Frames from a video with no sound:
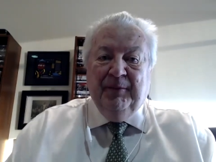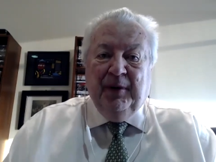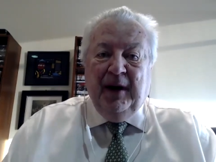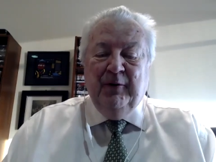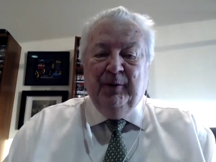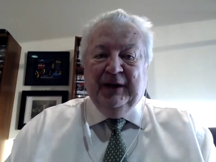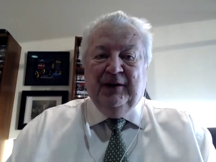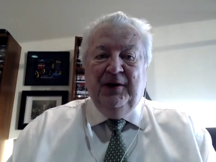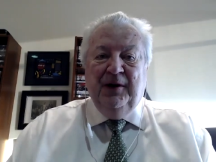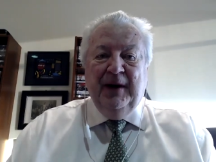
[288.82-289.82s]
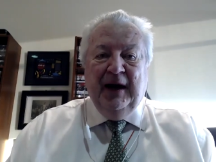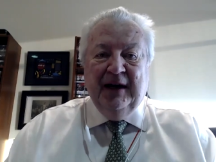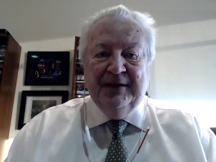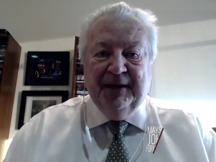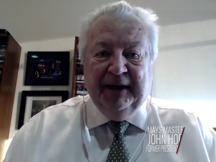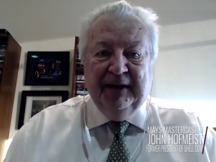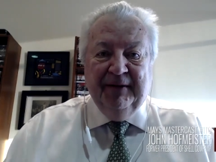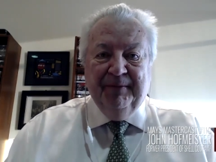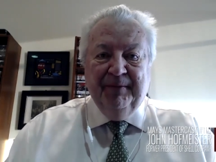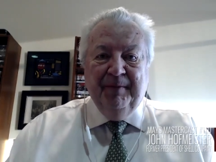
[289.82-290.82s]
Probably curiosity.
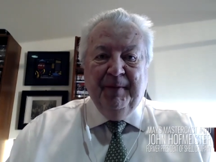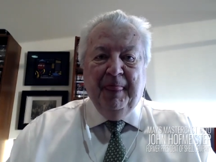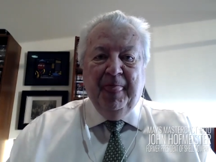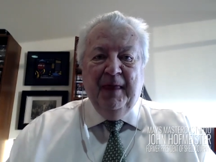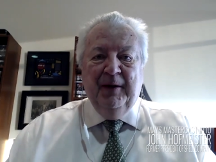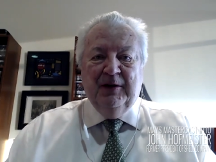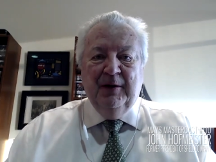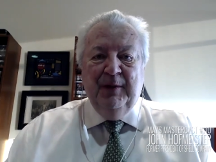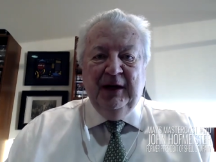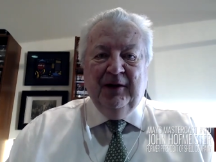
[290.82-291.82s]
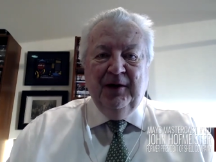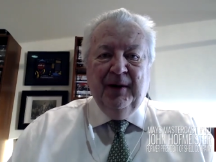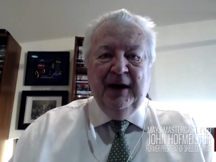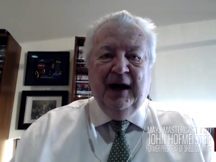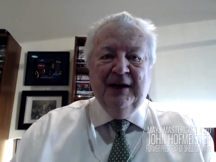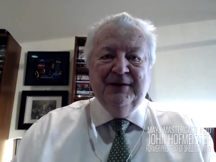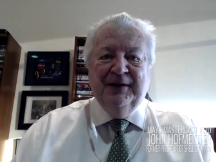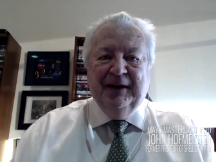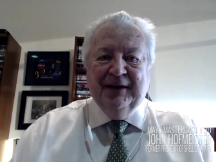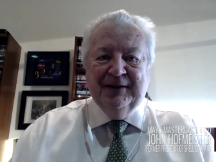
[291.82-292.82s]
To me,
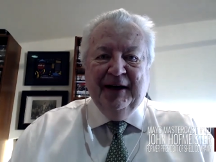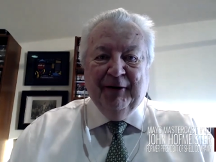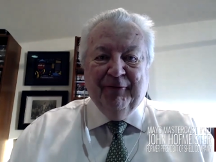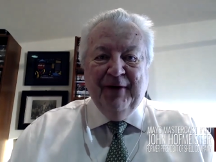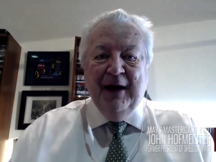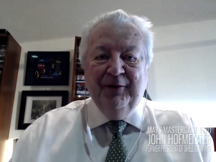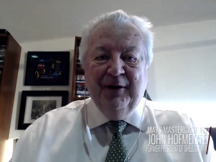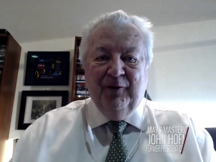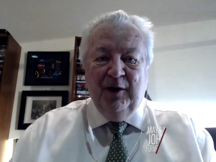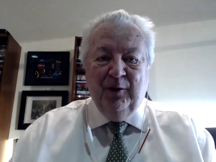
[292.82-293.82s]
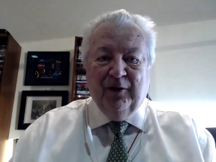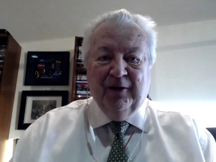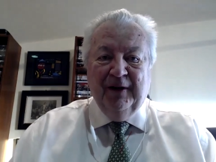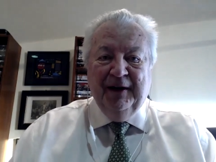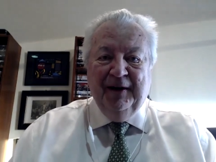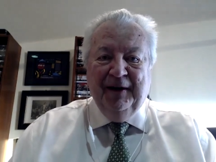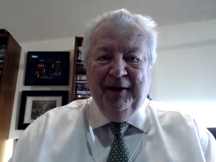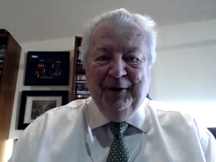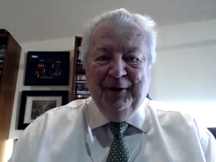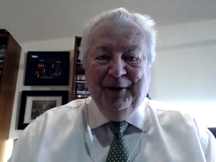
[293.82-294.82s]
curiosity is like a fountain of youth.
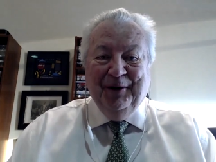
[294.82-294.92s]
Yeah.